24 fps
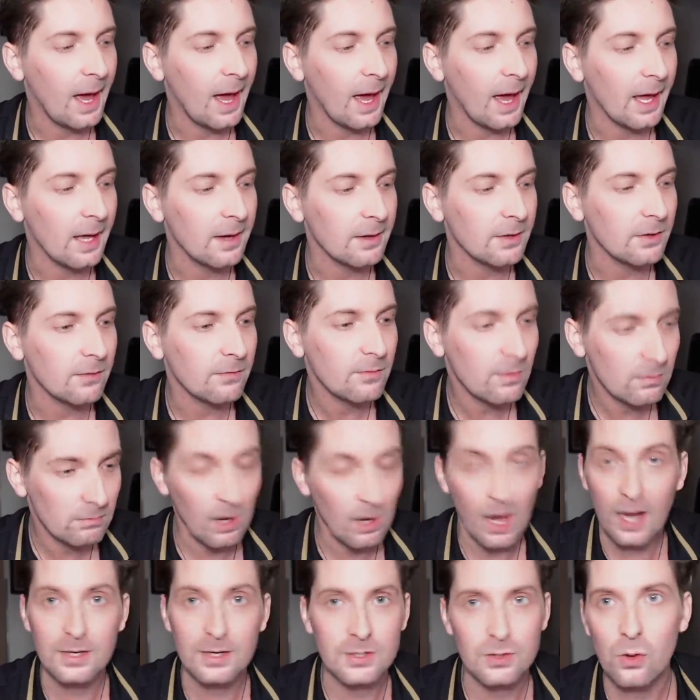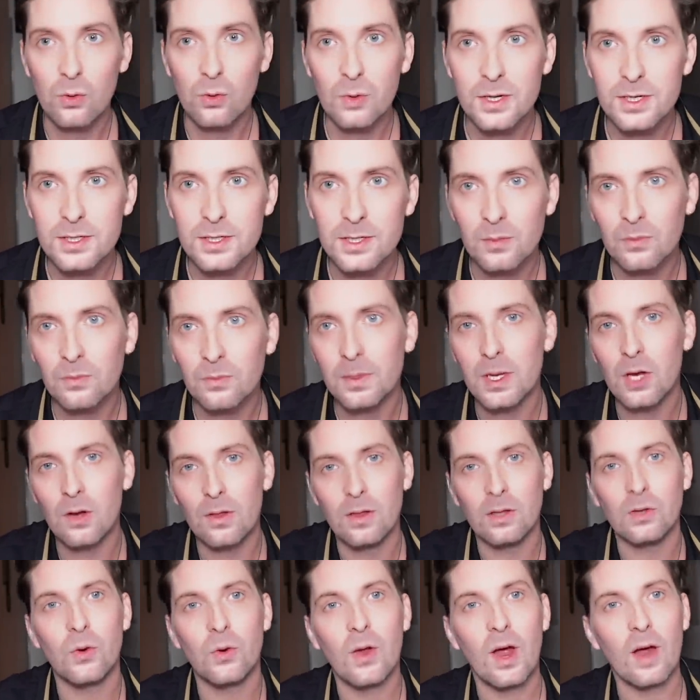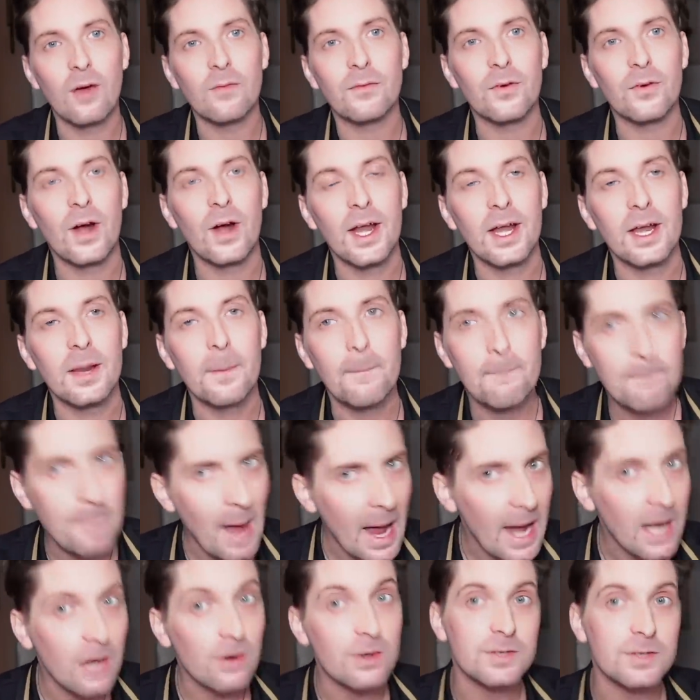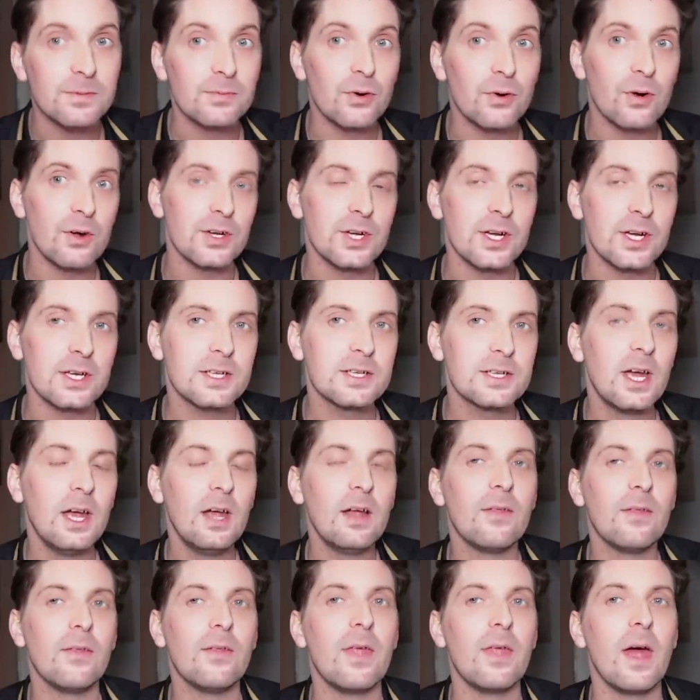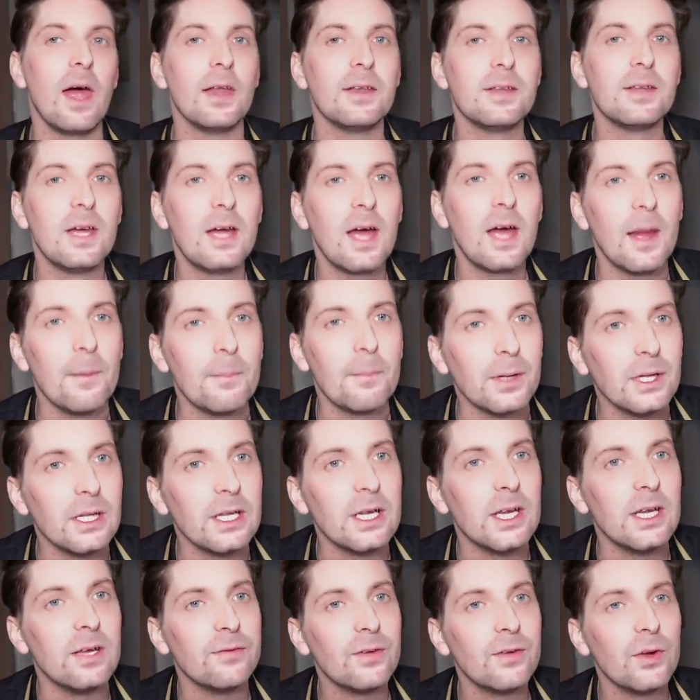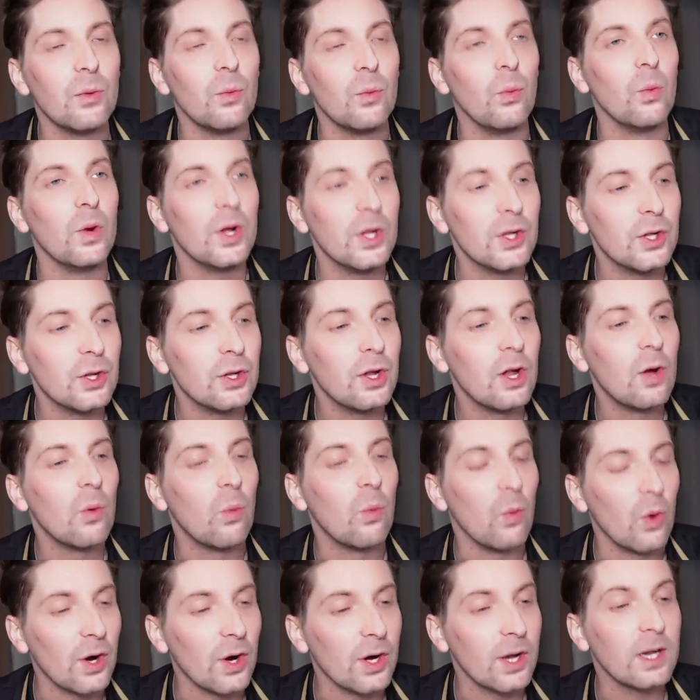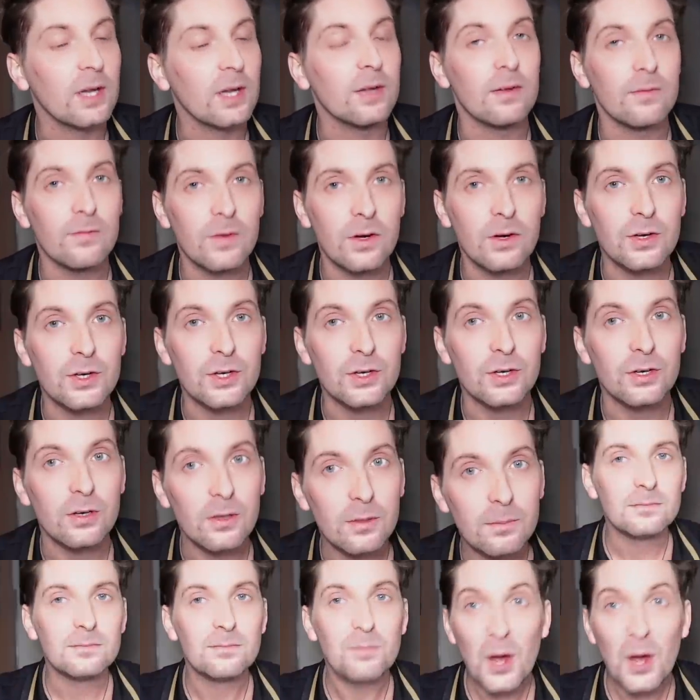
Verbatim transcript: And as always, I'll be on the lookout for any bangers of projects that I believe will work in the future.